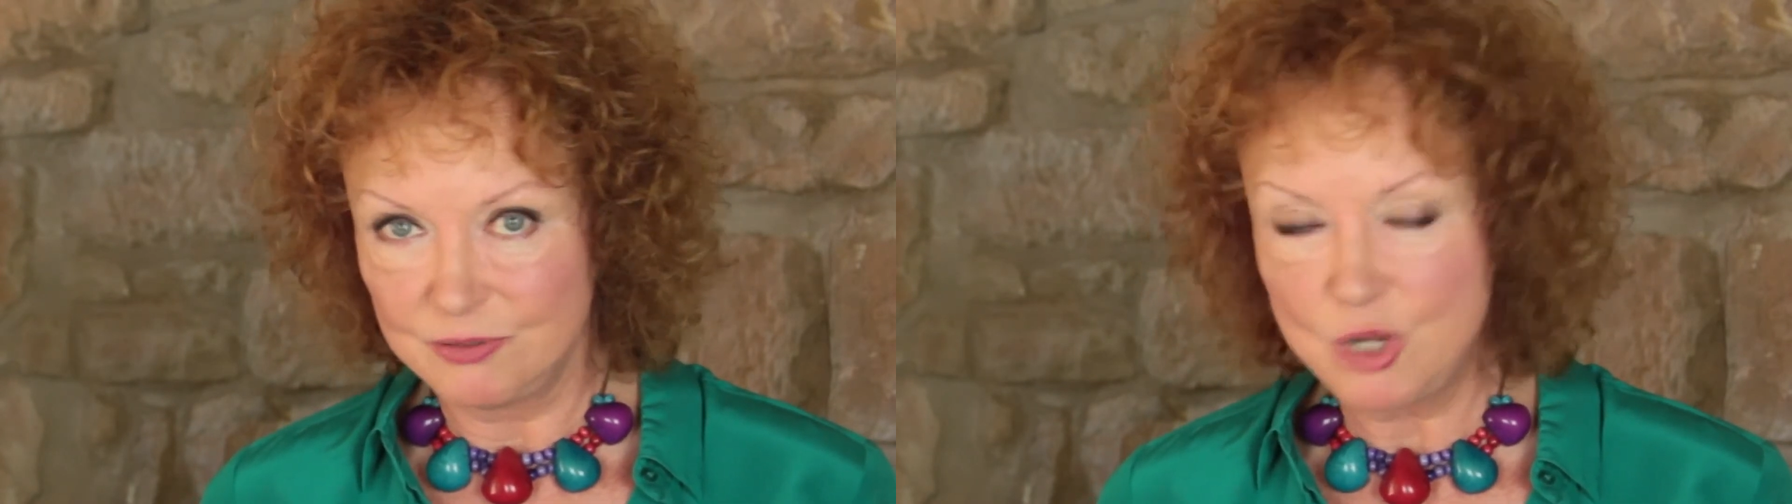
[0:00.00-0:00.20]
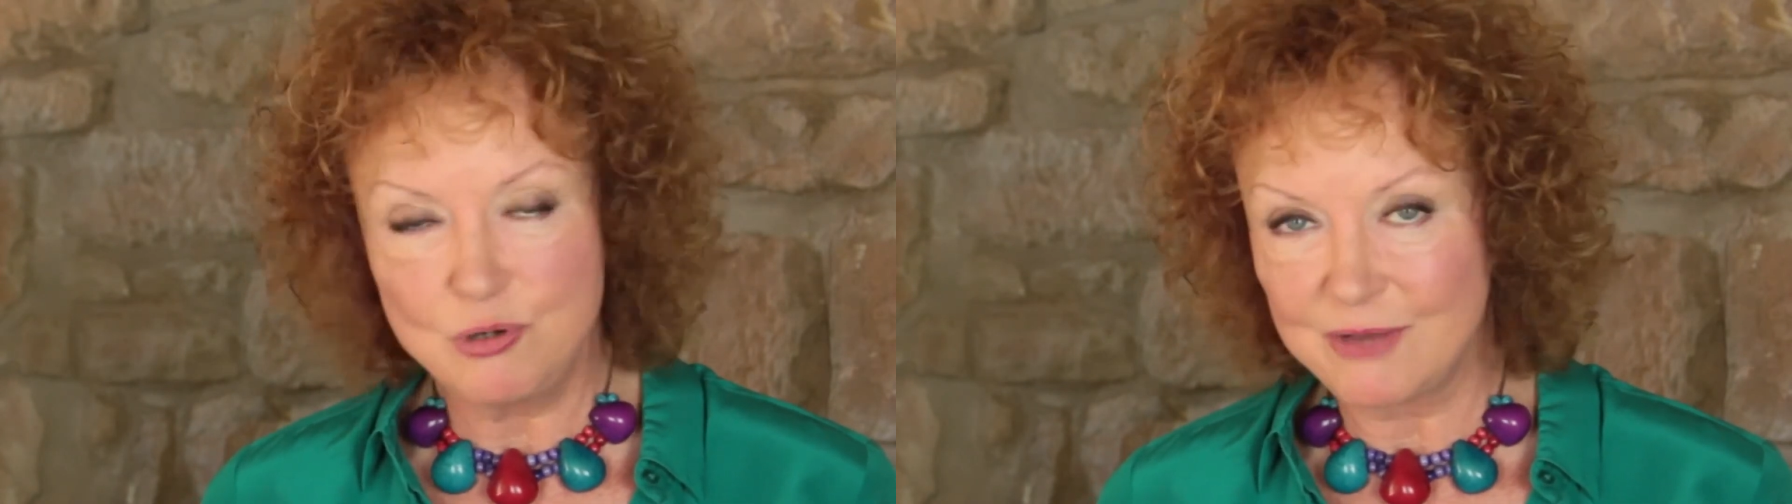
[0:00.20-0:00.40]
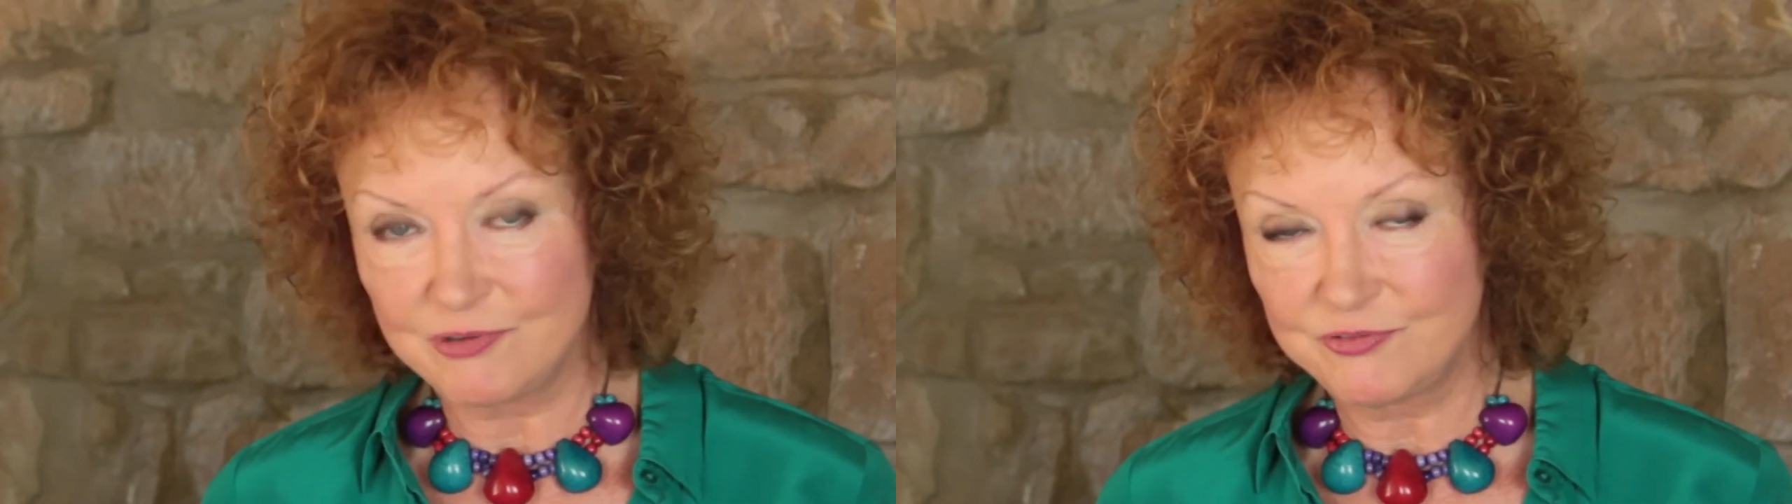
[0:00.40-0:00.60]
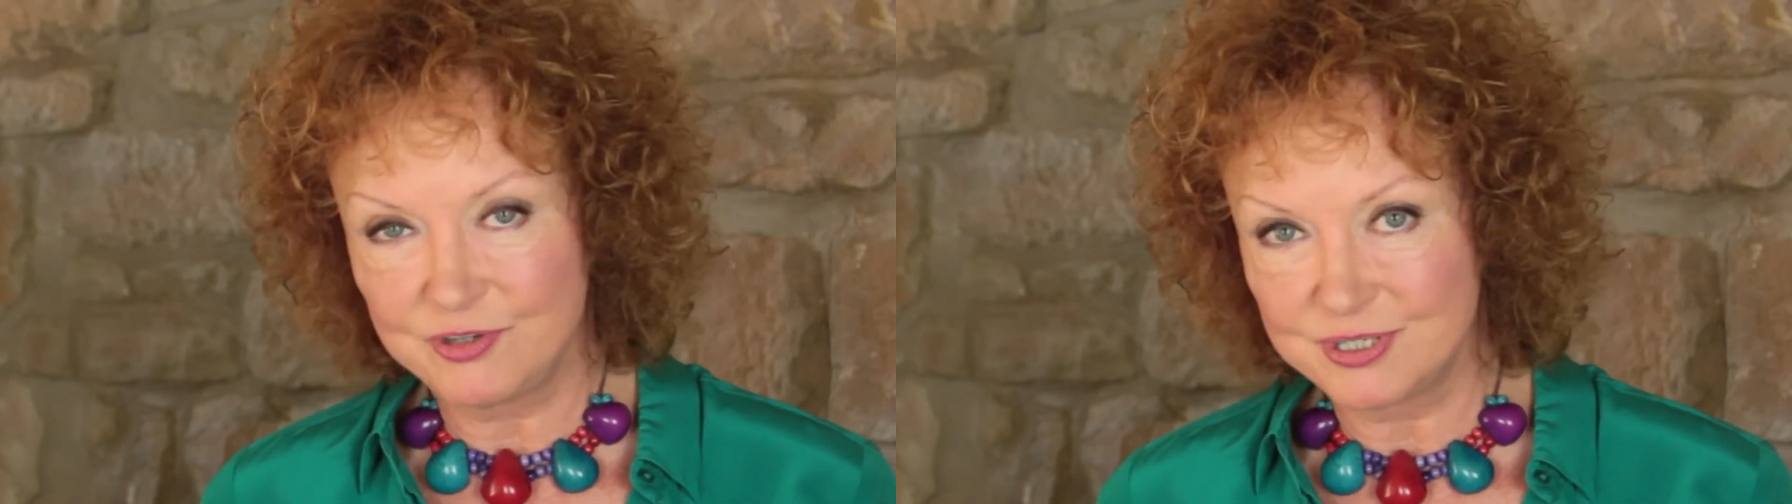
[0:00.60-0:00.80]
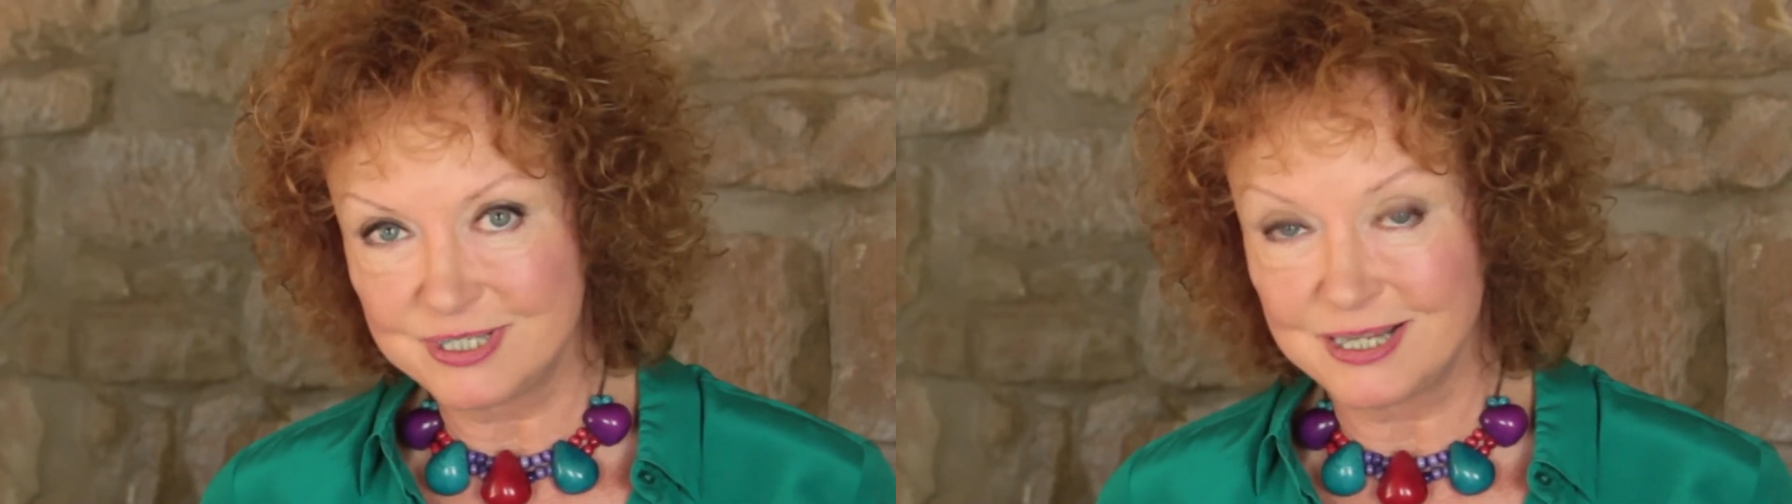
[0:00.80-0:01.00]
No love at
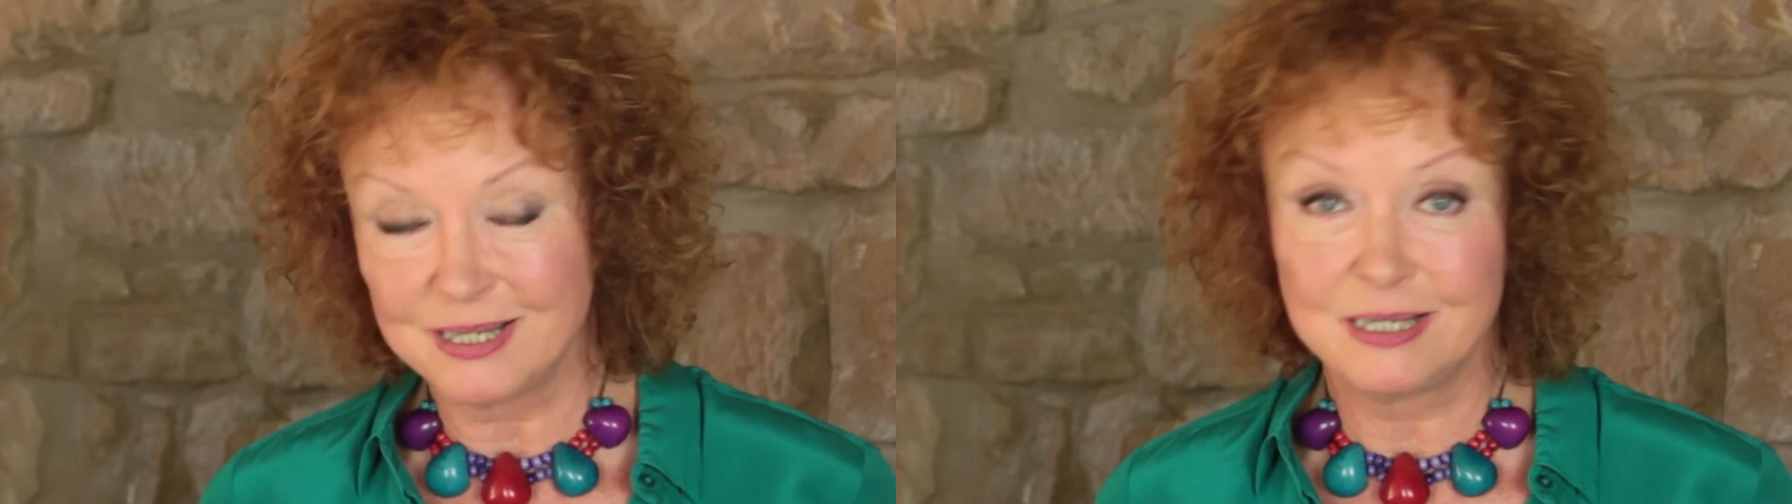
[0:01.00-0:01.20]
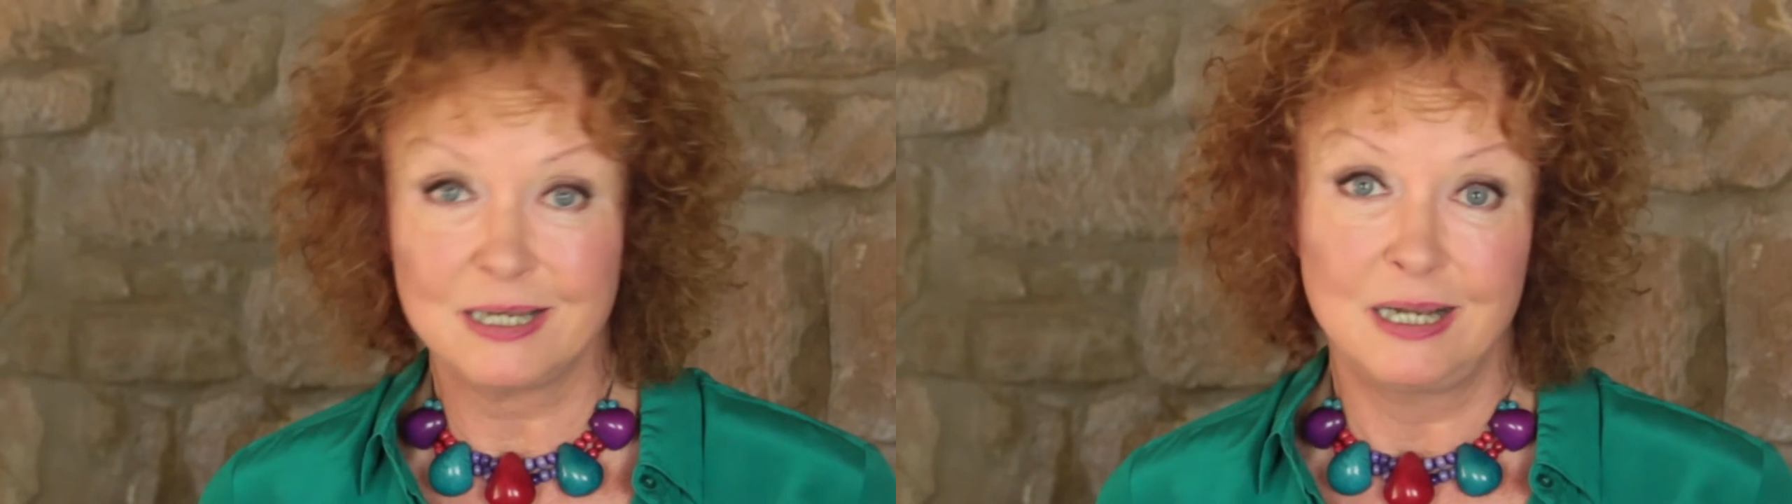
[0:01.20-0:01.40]
first sight.